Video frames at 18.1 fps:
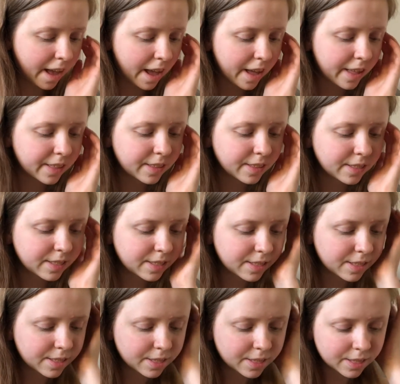And
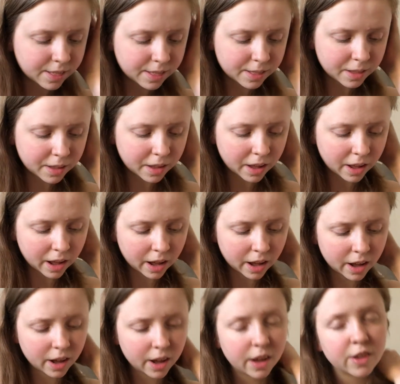
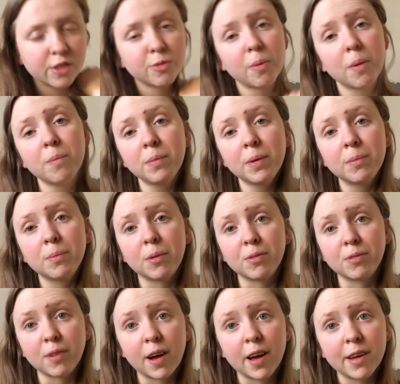uh, prompt number
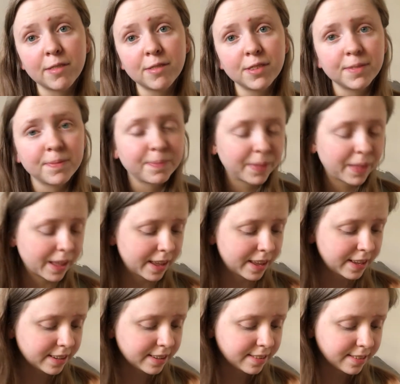five
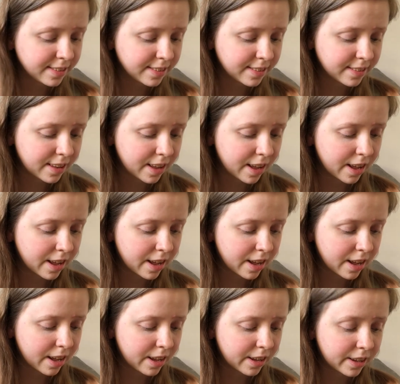is
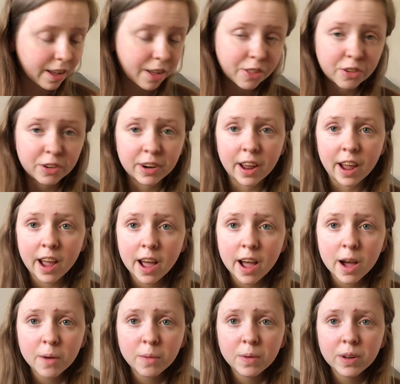uh, Catherine
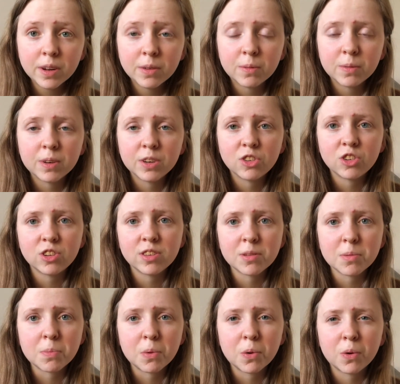Howard, which is
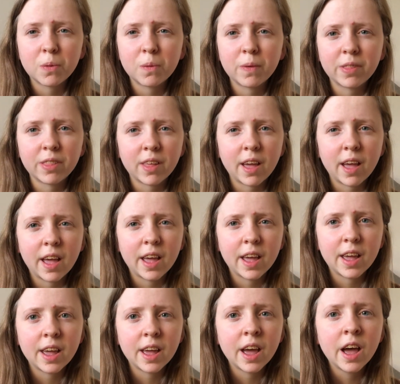a book with
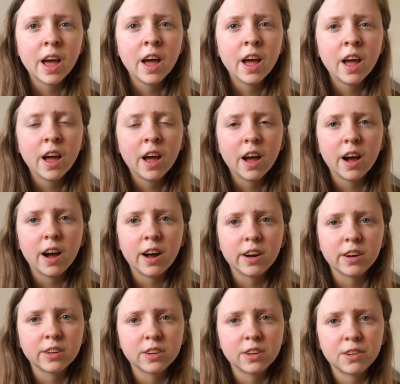a
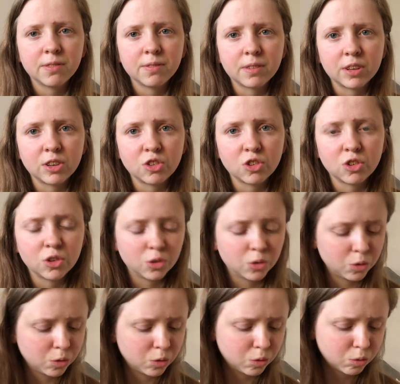
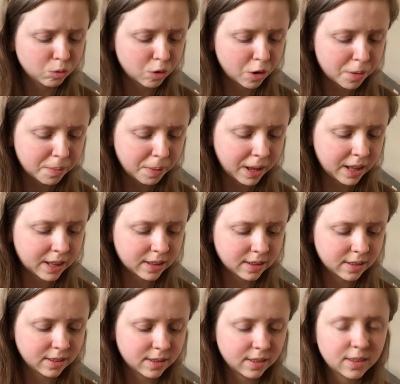unconventional
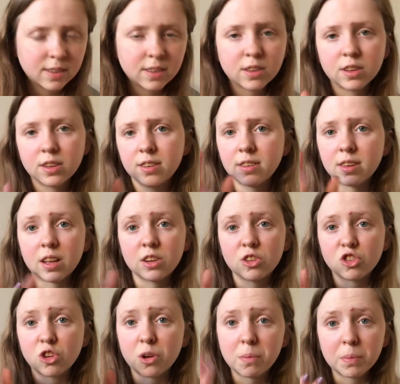romance
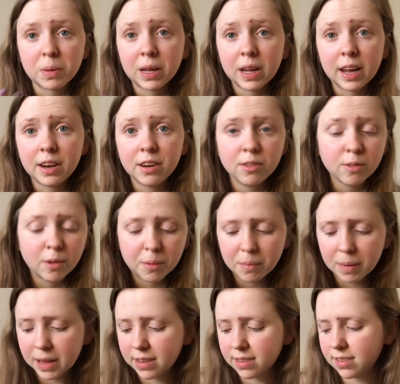slash complicated
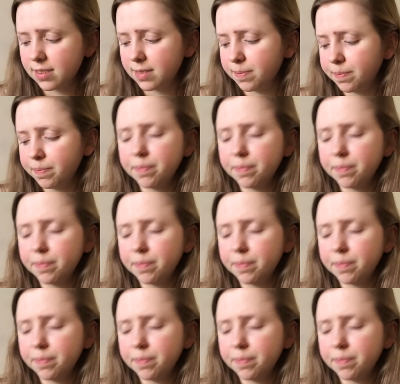romance.